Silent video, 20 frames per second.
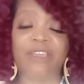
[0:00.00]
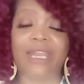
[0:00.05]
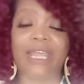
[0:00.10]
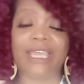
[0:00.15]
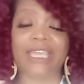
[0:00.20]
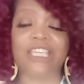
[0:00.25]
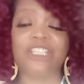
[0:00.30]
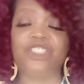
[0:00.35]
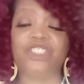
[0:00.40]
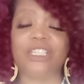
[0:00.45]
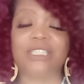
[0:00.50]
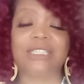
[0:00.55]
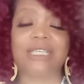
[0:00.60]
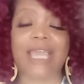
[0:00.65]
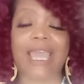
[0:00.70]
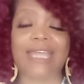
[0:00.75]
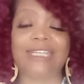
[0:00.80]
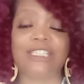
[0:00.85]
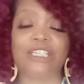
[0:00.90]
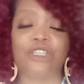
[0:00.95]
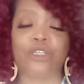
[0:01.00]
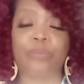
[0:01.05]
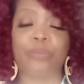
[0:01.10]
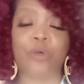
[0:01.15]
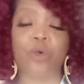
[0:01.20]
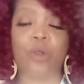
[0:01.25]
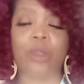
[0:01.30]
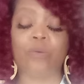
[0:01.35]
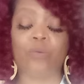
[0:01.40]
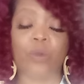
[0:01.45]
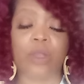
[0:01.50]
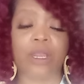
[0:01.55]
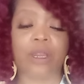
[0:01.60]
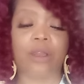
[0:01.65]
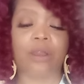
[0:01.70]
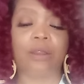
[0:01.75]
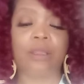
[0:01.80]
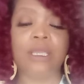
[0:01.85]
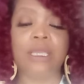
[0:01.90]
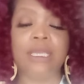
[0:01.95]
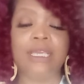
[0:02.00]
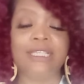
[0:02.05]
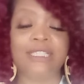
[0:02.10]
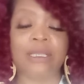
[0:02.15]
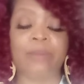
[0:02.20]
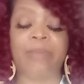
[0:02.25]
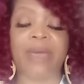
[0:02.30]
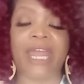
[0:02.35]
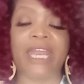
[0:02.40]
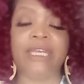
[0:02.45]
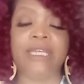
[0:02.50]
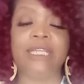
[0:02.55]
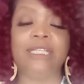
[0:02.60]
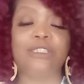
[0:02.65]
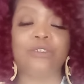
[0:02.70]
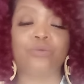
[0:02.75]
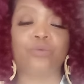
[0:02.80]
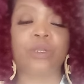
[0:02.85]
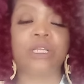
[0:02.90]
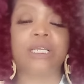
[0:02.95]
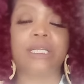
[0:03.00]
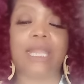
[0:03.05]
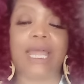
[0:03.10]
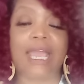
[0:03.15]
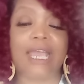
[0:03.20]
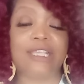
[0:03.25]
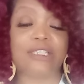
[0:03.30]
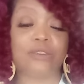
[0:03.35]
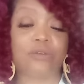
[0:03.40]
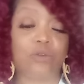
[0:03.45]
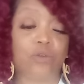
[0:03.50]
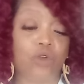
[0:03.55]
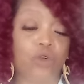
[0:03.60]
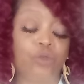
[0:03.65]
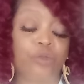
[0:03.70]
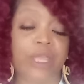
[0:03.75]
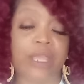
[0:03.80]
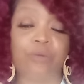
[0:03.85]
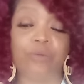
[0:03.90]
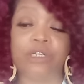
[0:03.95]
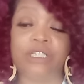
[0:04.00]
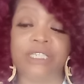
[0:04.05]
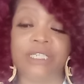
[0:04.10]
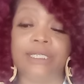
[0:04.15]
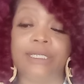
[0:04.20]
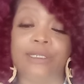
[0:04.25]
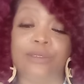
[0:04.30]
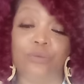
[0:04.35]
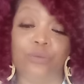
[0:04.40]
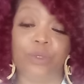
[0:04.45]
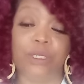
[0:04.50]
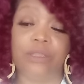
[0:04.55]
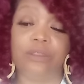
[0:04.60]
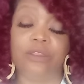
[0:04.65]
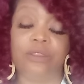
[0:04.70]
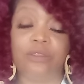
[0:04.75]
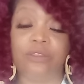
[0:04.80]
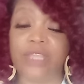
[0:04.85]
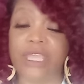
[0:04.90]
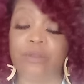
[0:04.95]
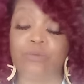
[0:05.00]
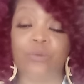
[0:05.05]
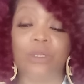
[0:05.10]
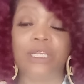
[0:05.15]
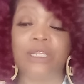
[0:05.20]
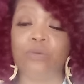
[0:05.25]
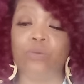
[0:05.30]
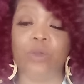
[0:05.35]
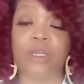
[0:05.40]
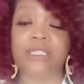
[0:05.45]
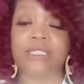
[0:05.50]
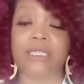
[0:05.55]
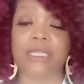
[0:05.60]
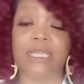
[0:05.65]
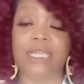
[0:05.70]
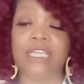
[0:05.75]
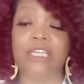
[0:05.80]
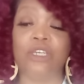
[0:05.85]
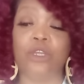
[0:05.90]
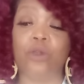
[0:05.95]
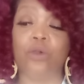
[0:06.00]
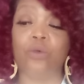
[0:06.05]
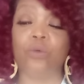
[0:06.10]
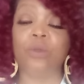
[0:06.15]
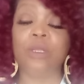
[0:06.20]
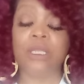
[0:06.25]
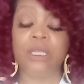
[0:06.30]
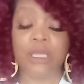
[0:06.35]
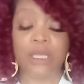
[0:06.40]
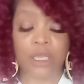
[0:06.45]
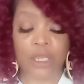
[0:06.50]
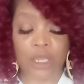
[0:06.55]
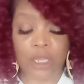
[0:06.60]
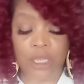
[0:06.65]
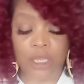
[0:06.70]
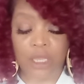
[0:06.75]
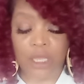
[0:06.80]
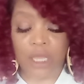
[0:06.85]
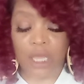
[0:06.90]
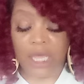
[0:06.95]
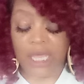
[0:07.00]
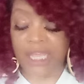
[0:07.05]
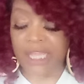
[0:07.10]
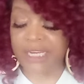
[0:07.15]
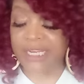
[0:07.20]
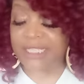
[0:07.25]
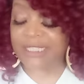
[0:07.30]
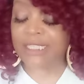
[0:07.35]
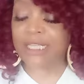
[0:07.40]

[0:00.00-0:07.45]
like it just got to the point where somebody needs to realize who they were dealing with. They really wasn't in no honest